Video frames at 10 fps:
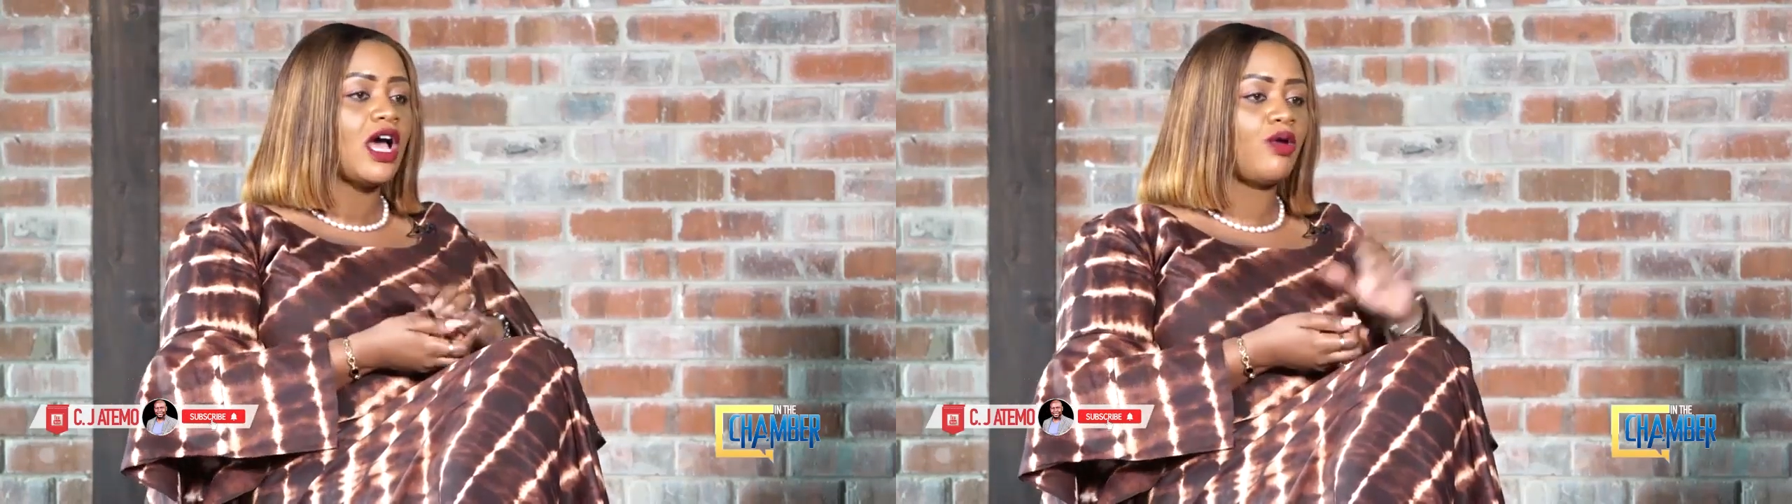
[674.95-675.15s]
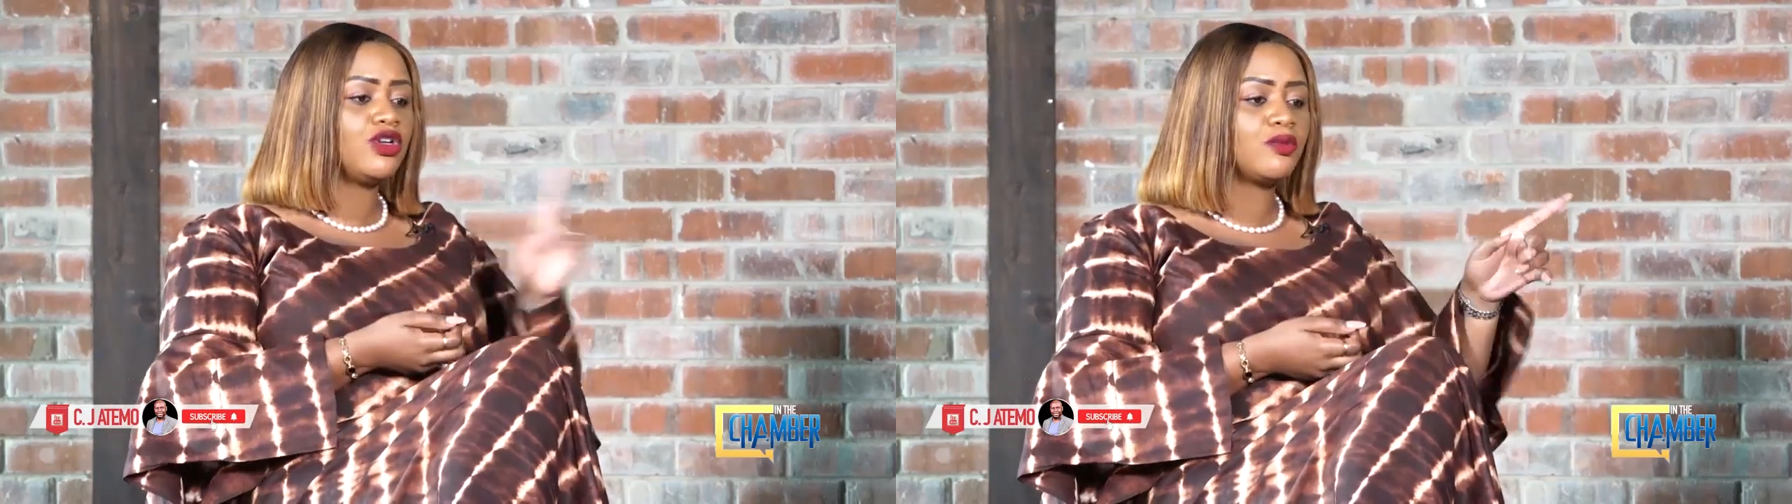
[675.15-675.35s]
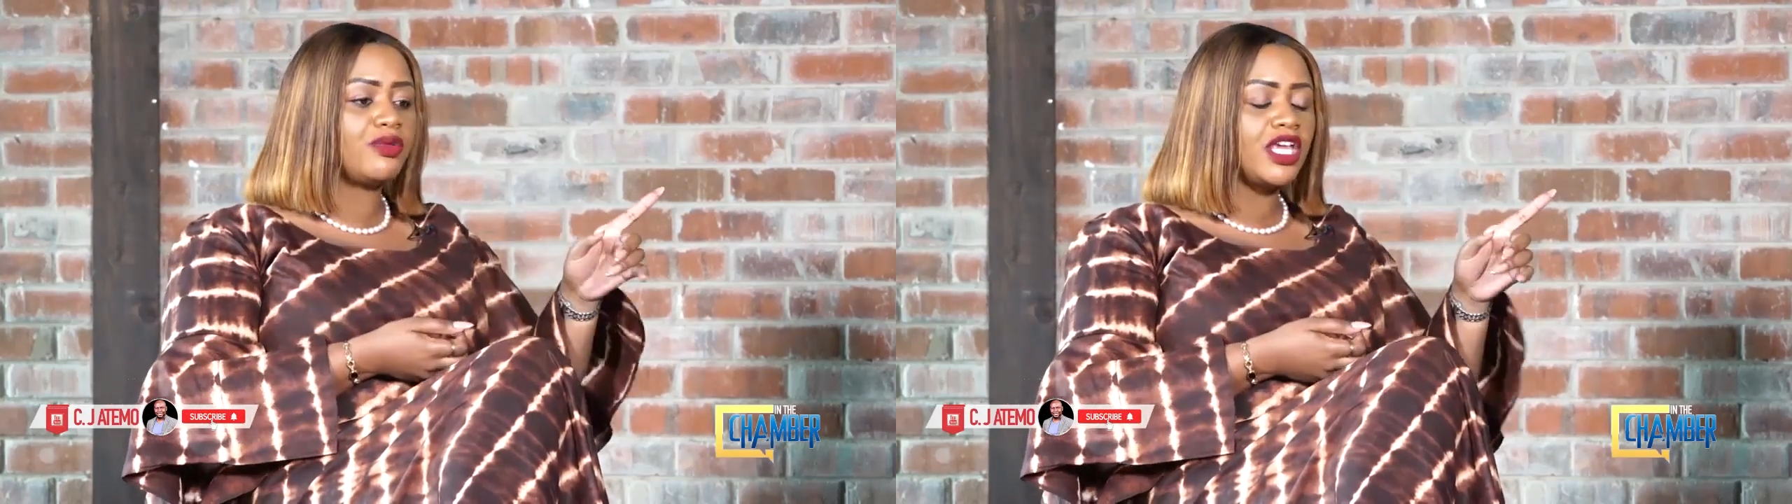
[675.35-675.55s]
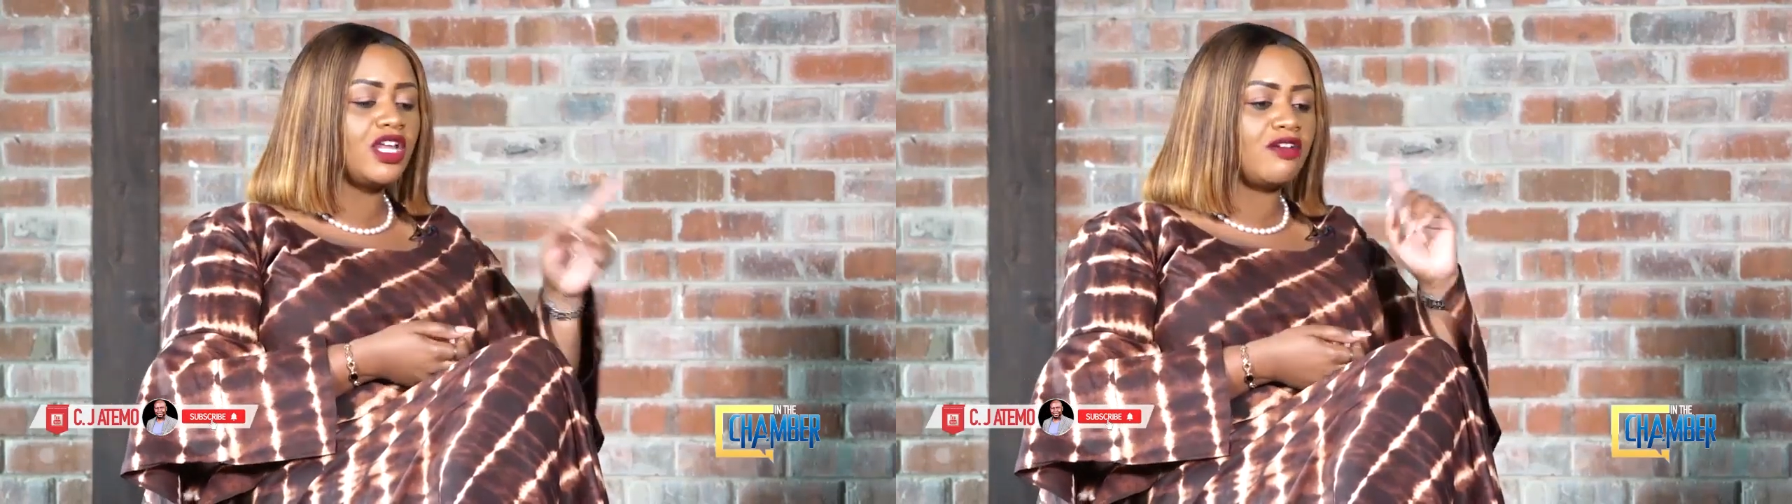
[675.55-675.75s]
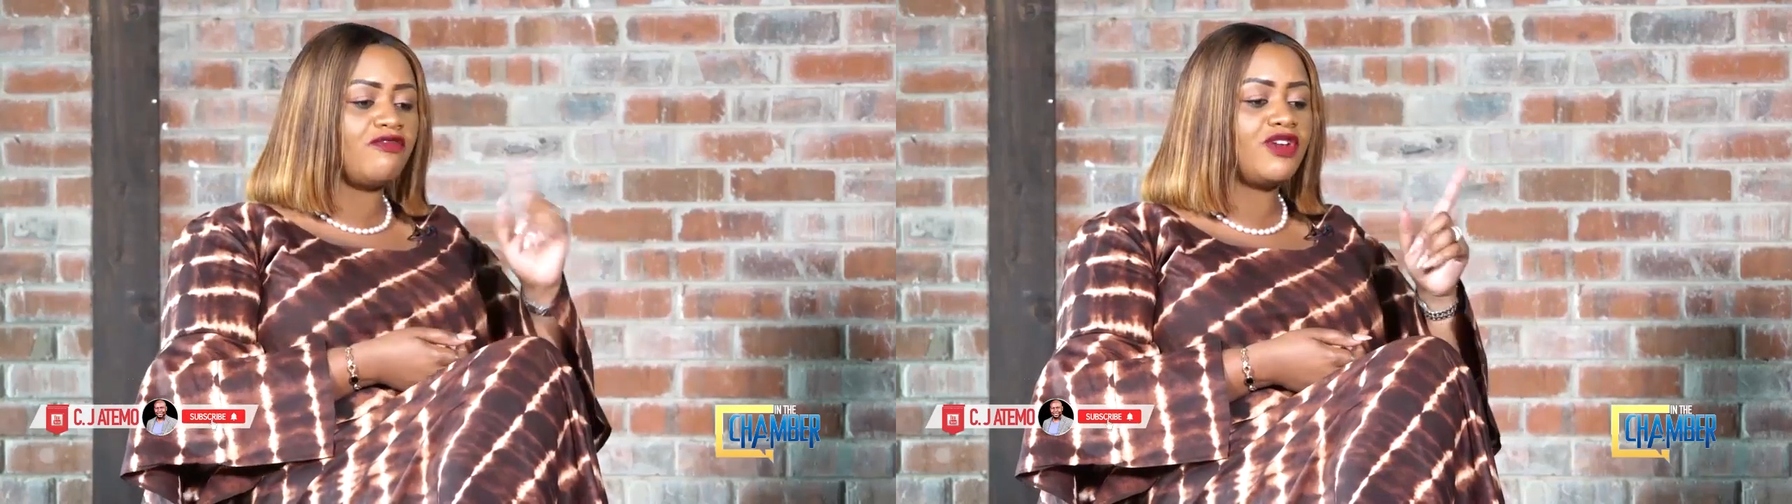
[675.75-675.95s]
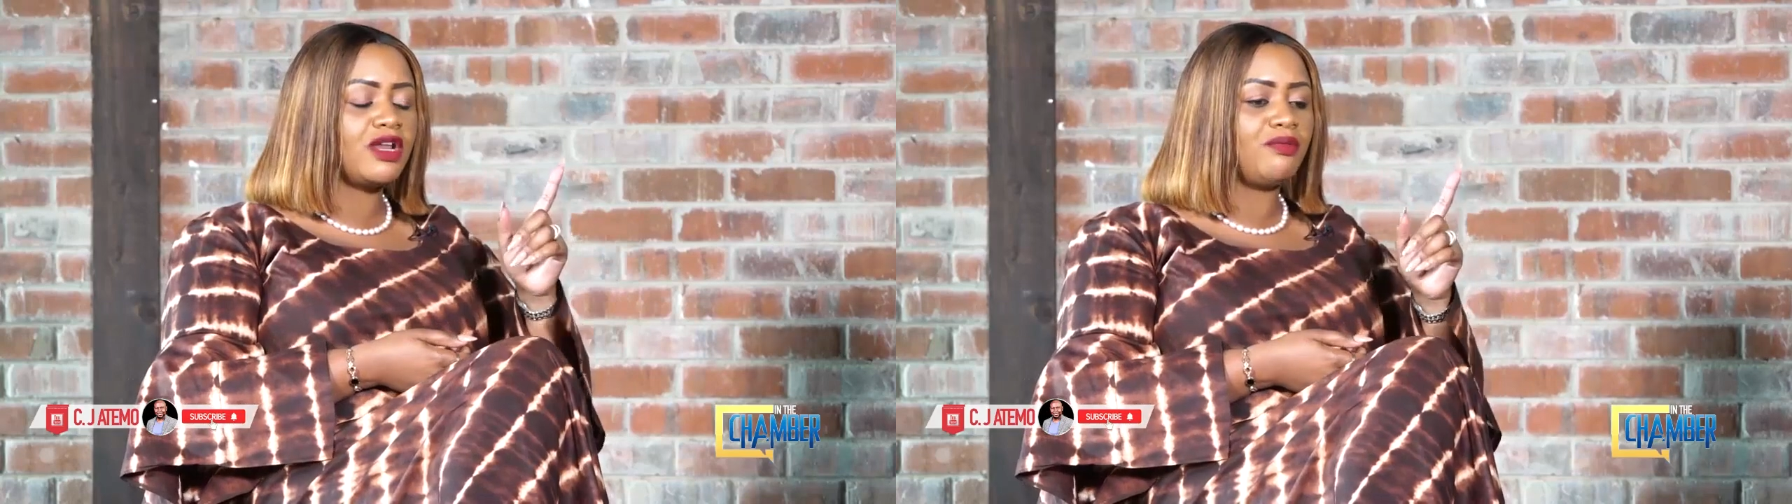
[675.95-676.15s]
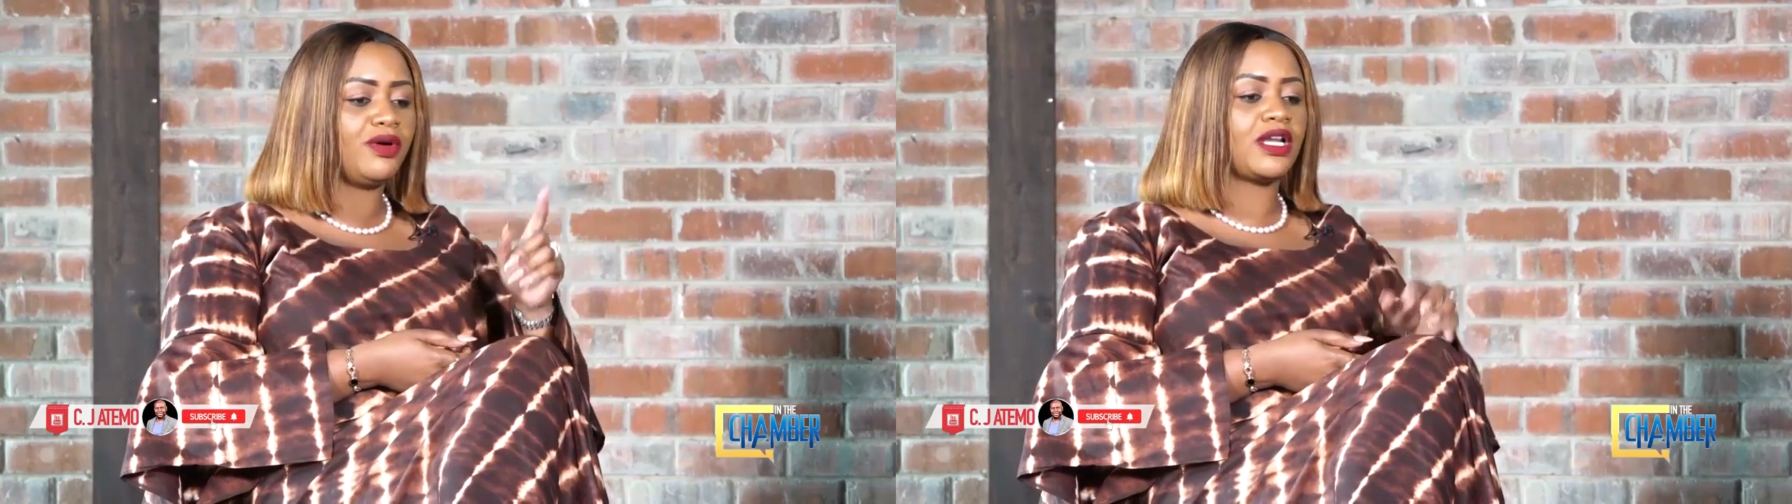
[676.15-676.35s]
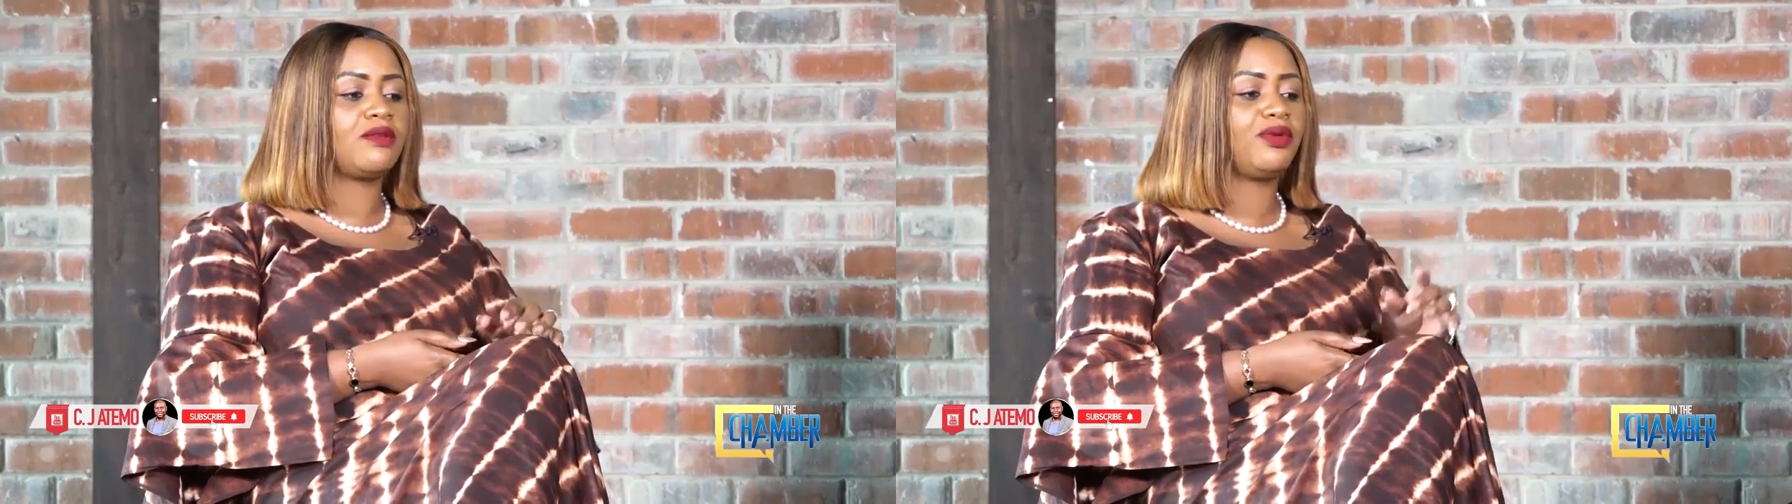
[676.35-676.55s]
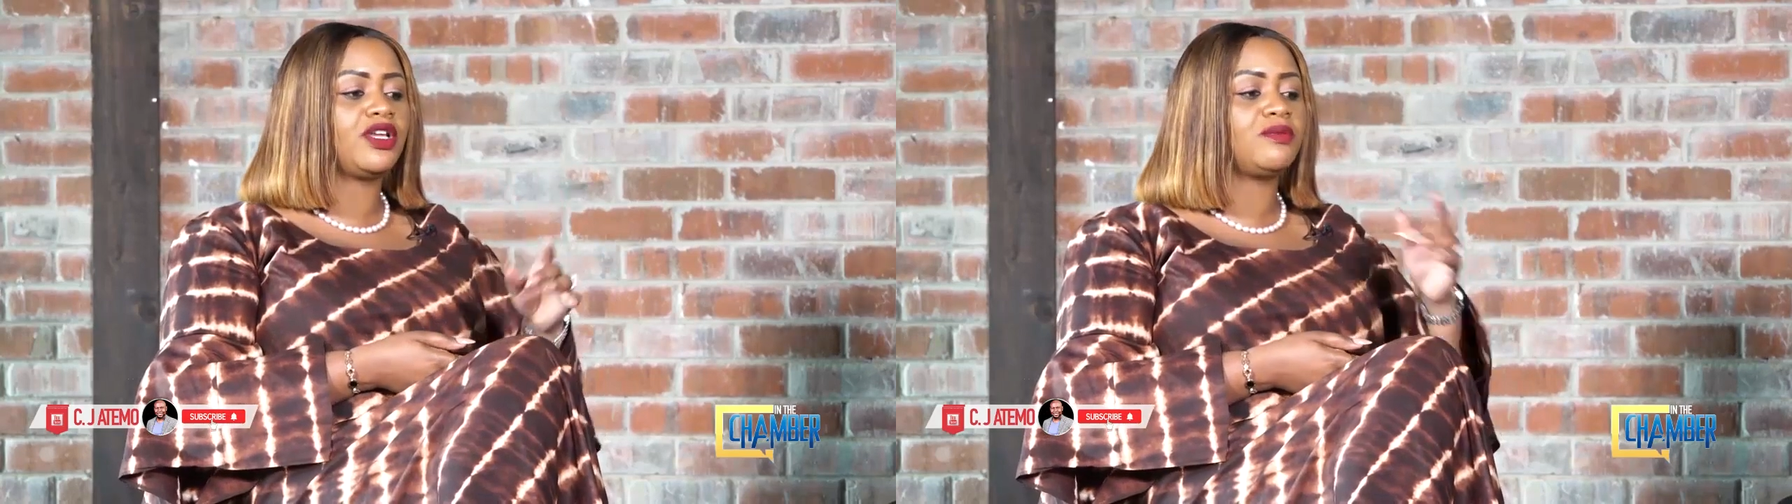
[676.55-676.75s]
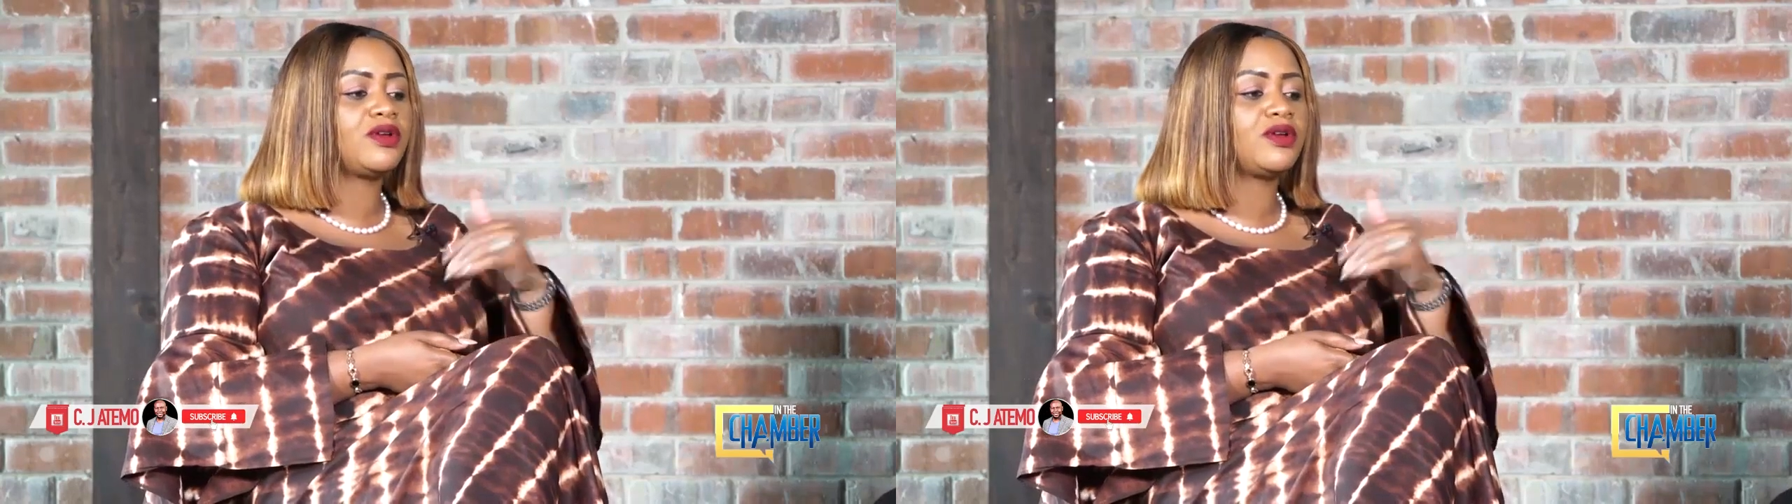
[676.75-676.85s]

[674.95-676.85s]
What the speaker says: I want to bring in a very important point,